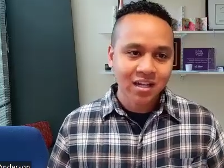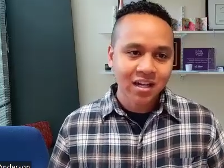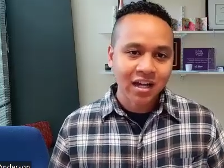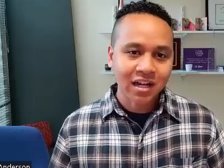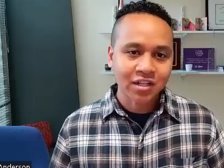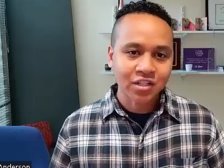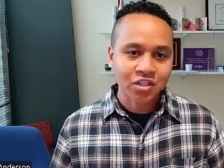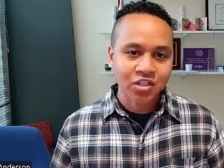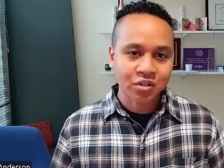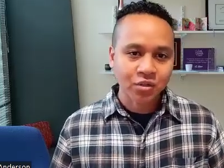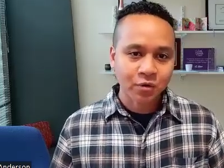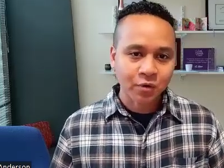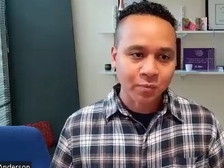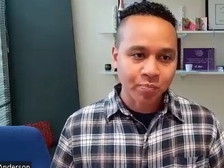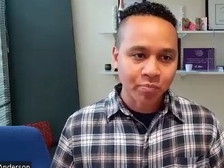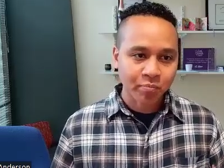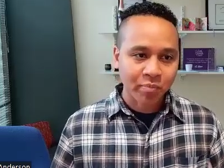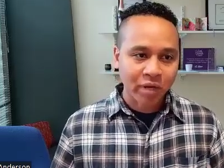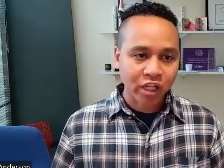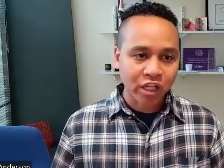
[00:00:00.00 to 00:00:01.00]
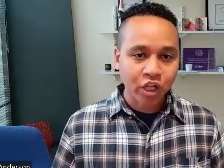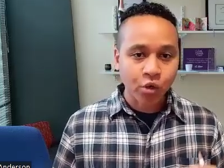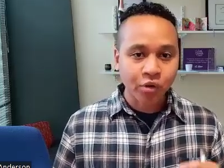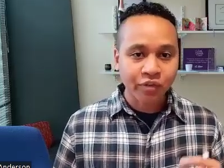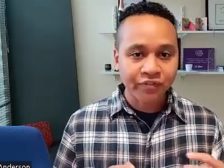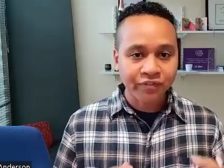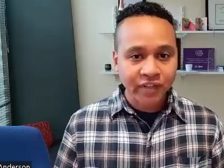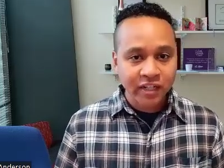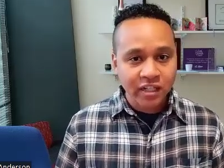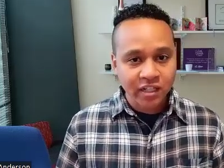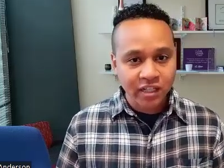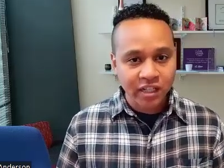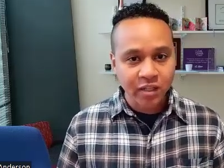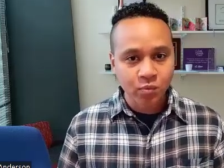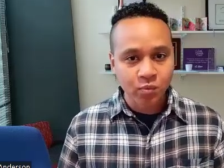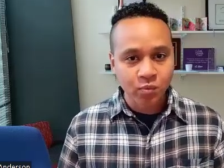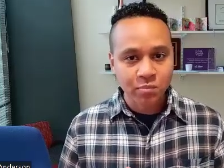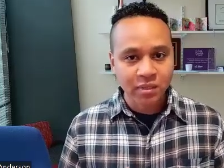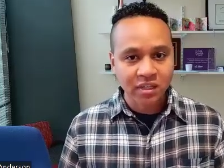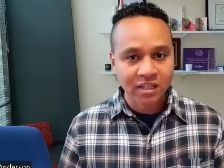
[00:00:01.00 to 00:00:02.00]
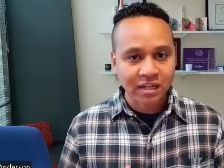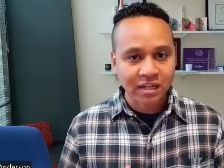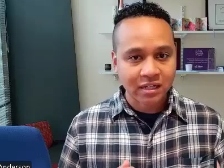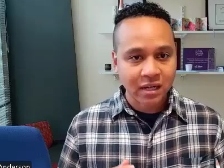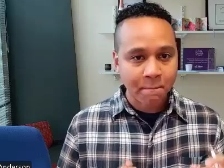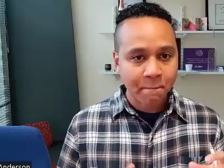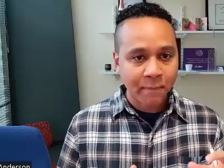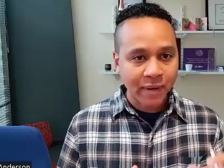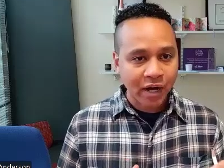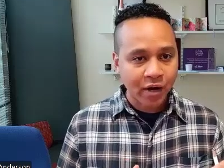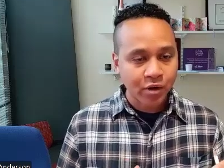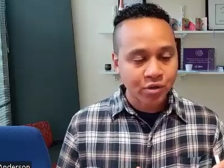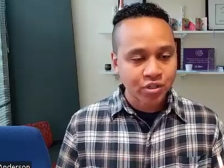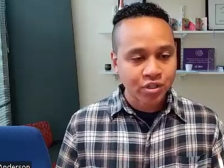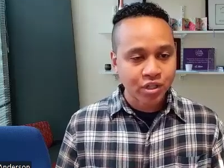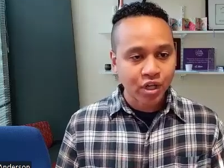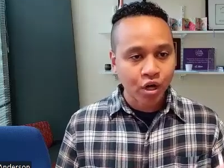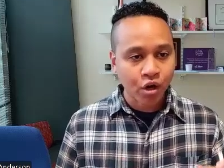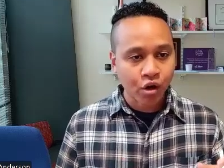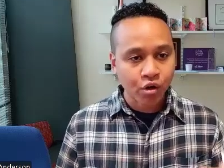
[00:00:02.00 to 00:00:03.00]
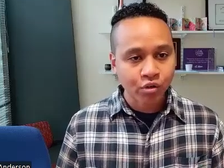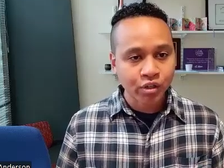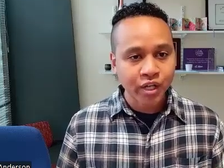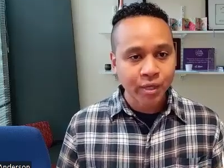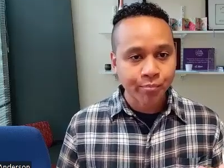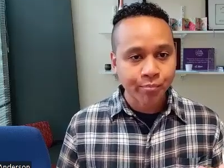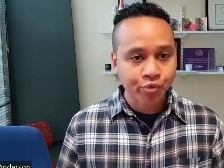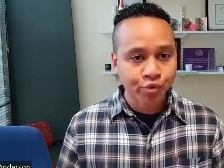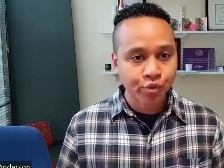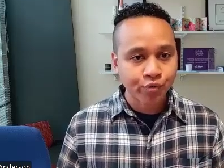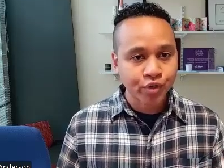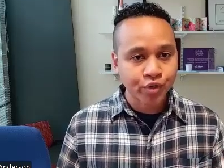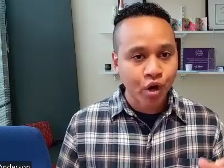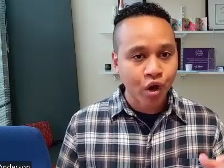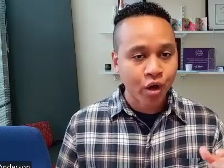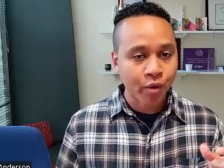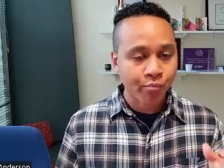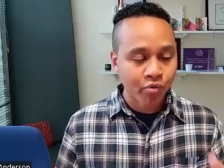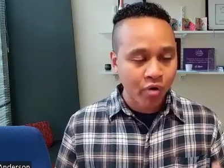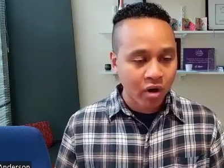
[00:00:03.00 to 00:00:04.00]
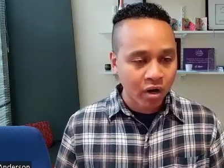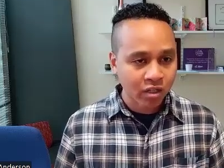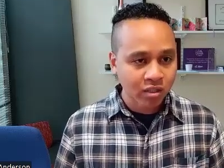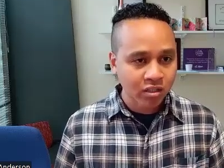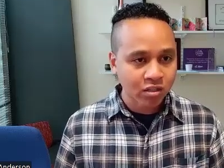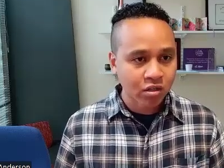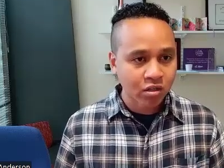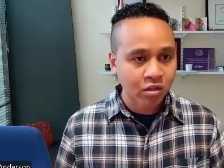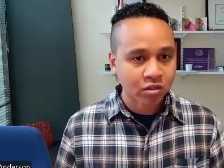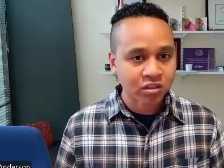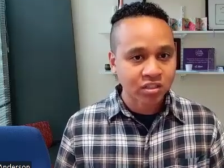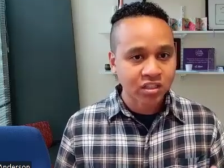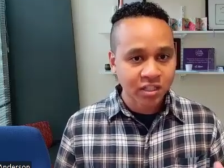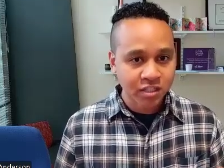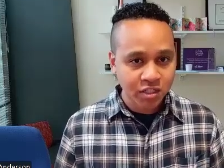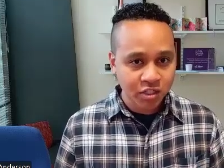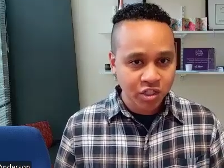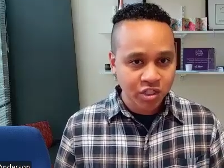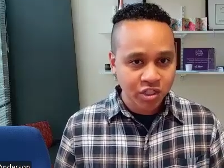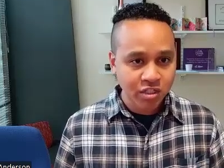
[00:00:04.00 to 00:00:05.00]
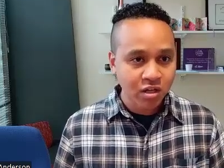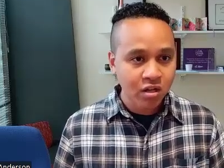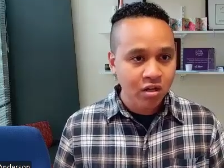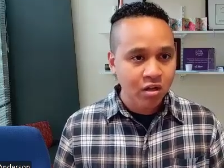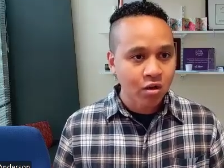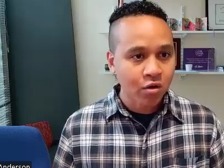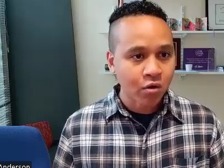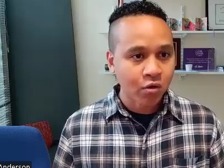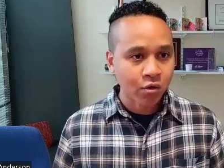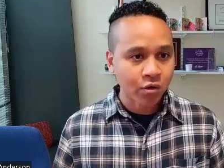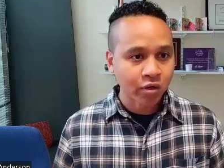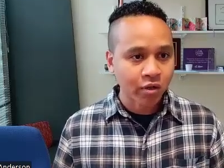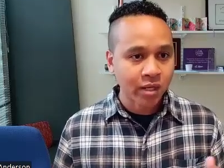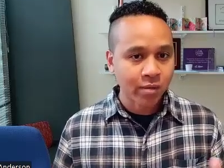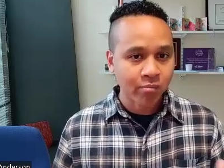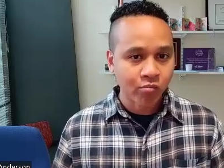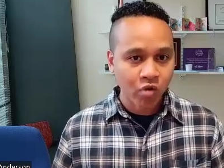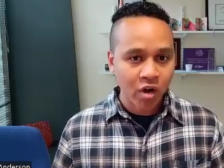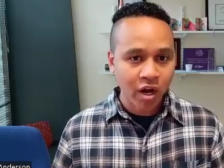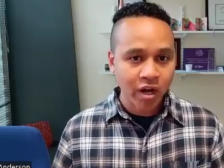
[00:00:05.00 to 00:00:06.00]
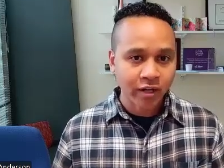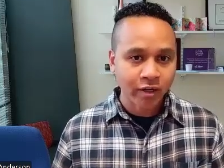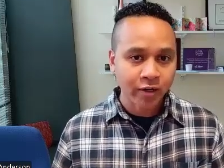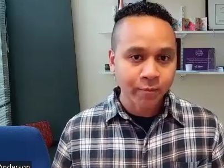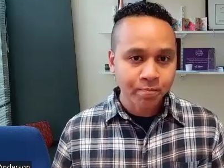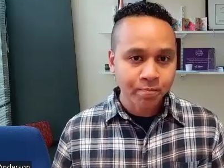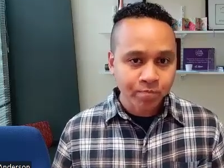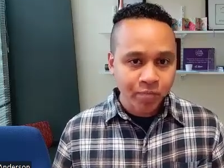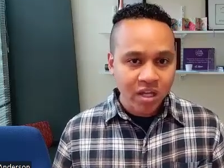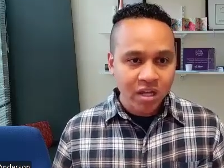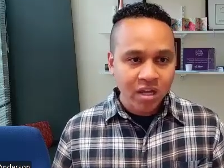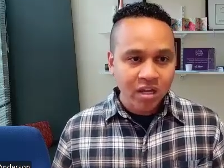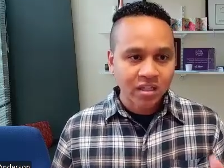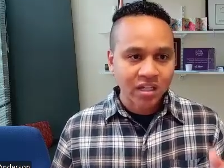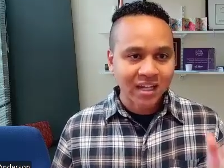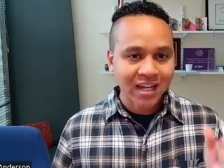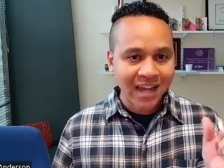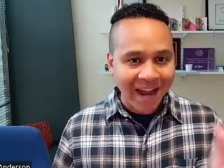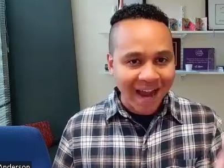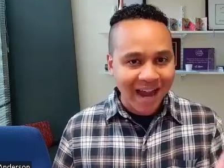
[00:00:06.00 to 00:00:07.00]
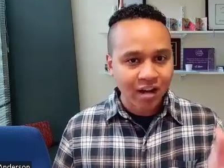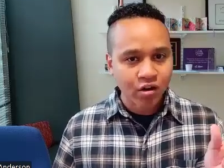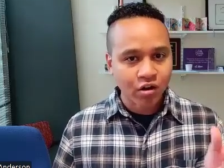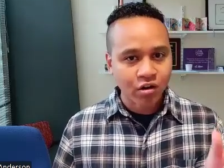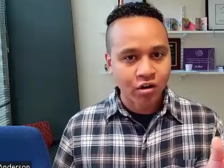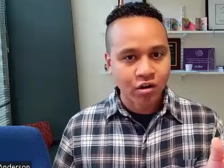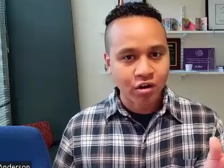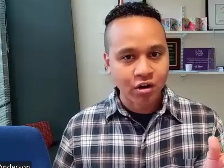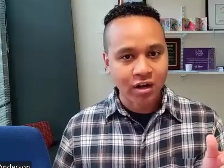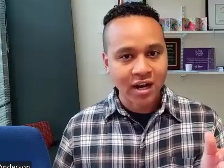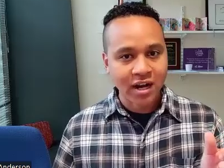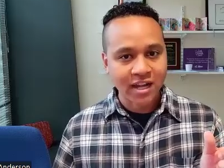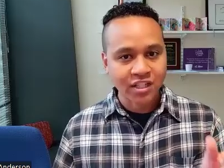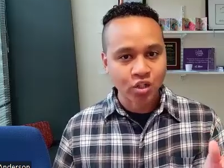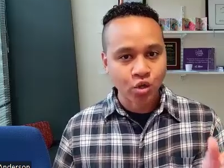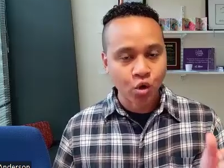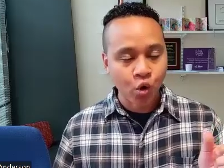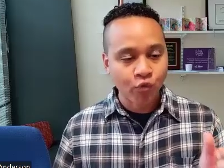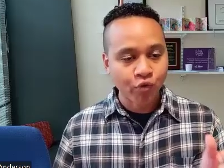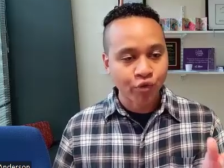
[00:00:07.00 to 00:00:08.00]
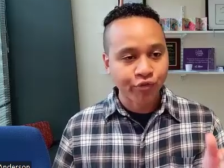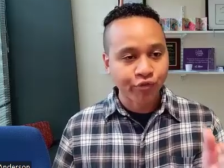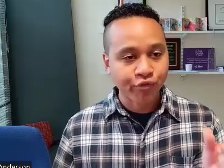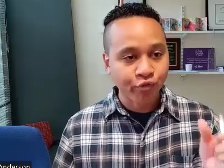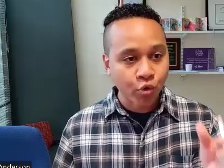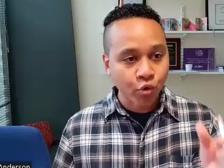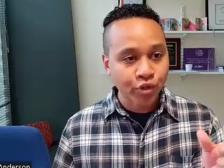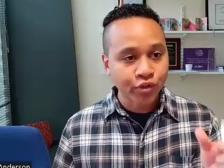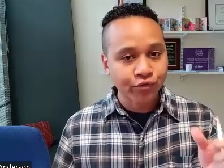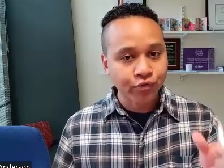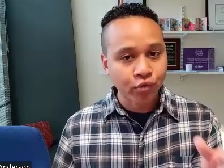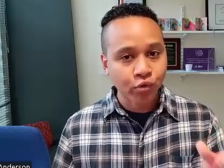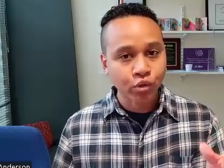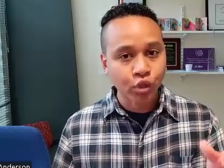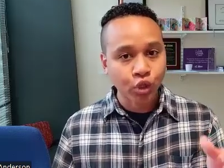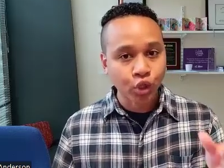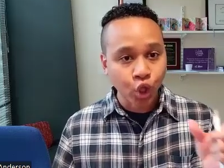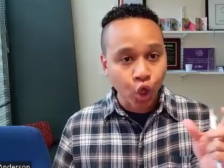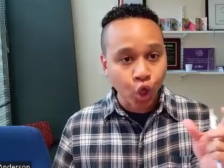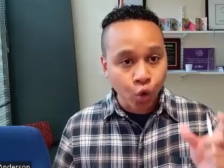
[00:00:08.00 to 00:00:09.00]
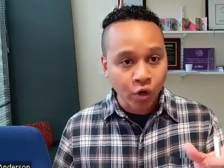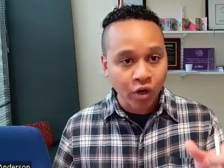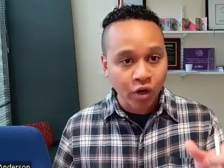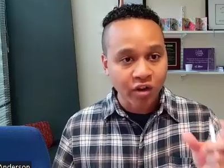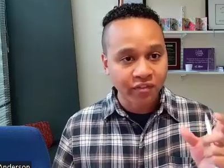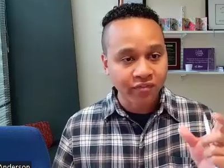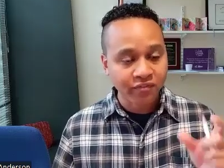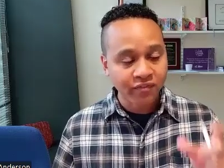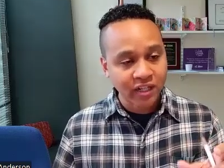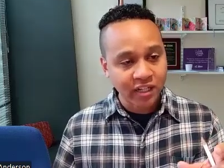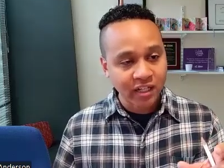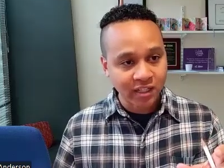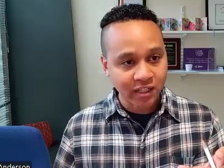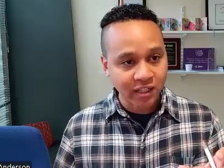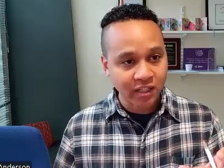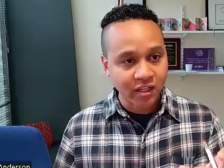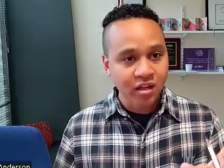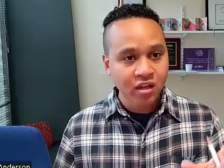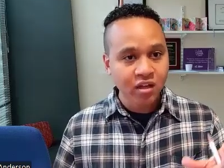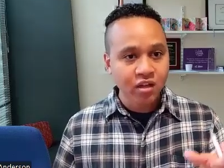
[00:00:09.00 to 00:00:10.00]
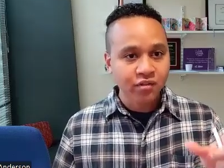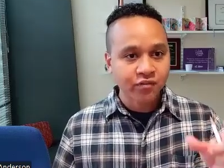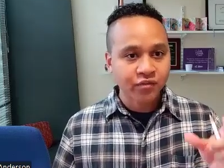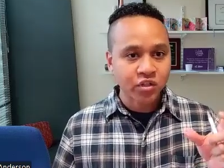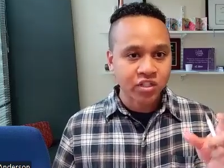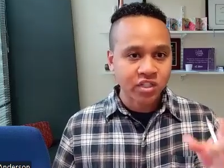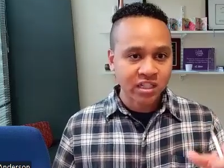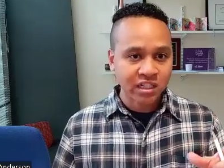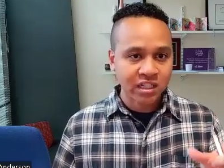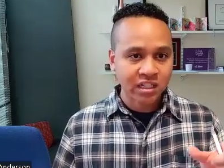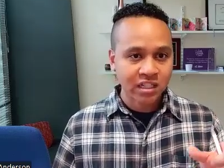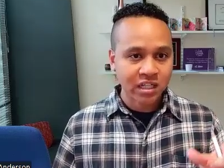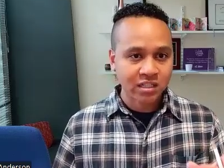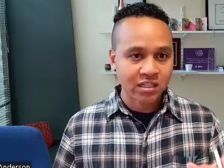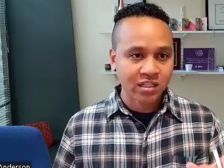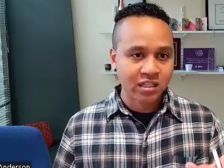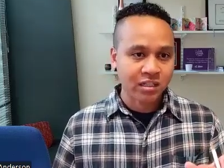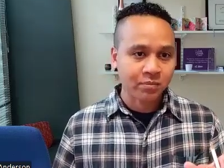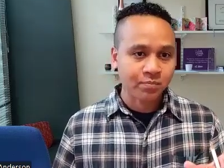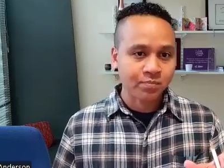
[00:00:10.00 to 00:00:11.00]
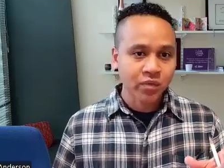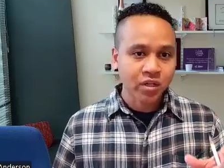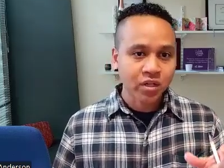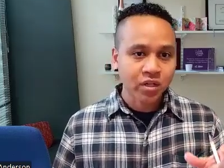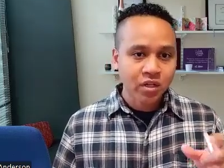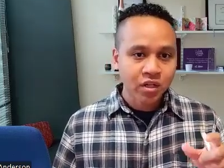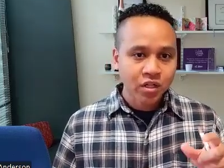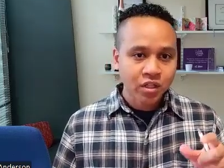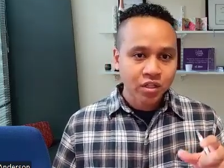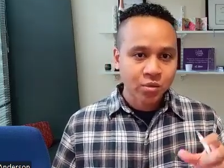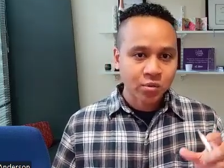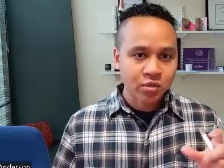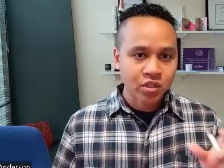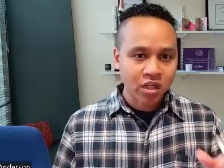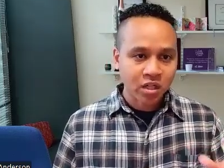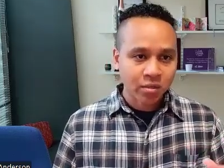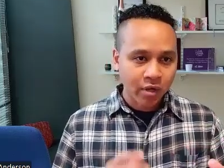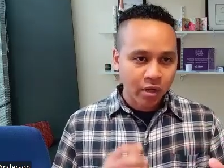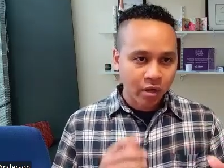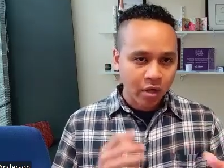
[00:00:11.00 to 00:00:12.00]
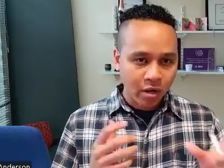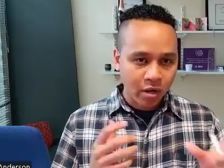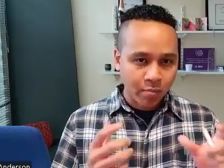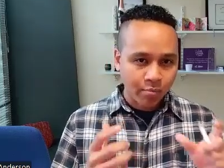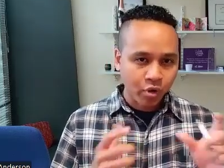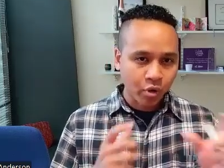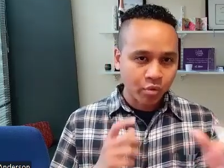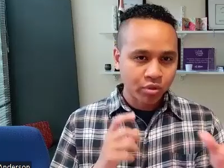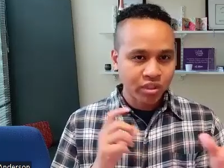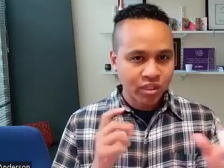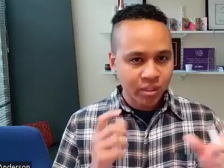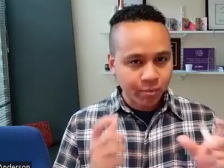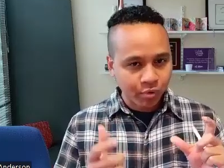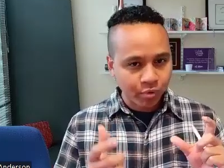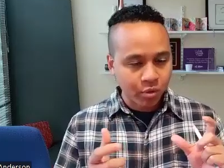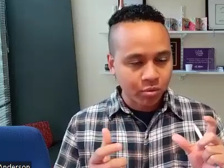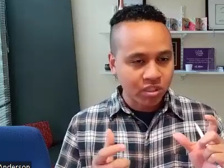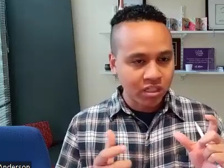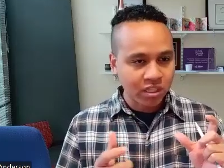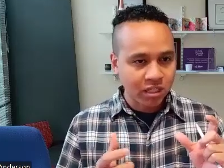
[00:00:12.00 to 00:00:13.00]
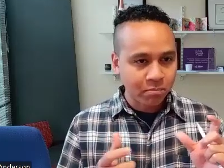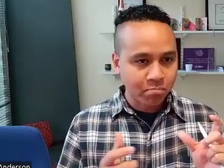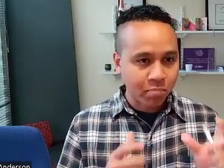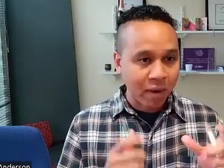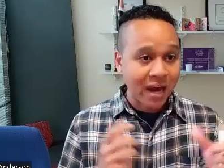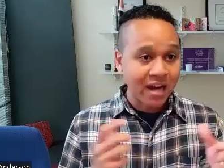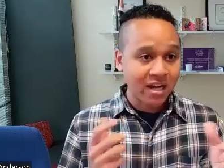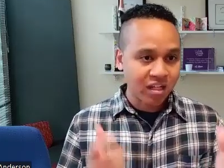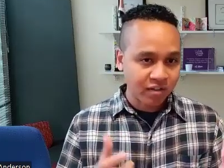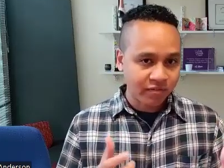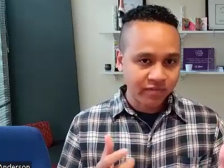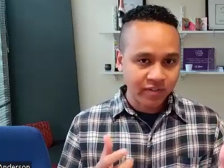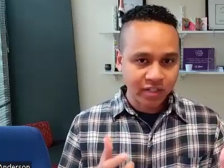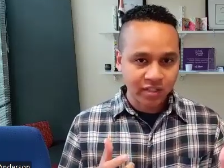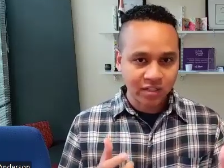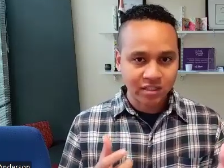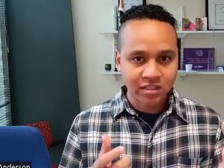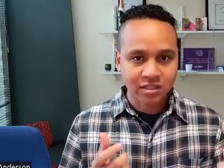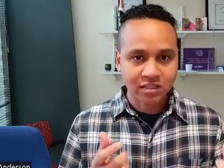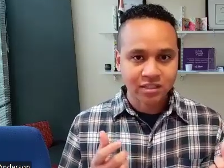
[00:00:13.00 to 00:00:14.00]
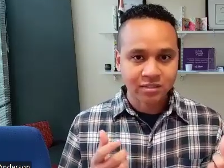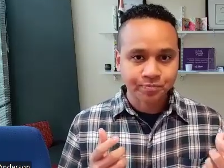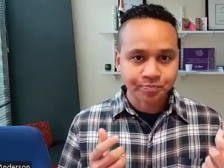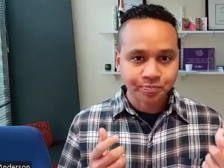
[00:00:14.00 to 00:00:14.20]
And so by low affinity, we mean that compared to the currently approved CAR product called Tisagen or Kymriah, the CAT CAR has an over 40-fold lower affinity for CD19. So we're talking about protein-to-protein binding affinities.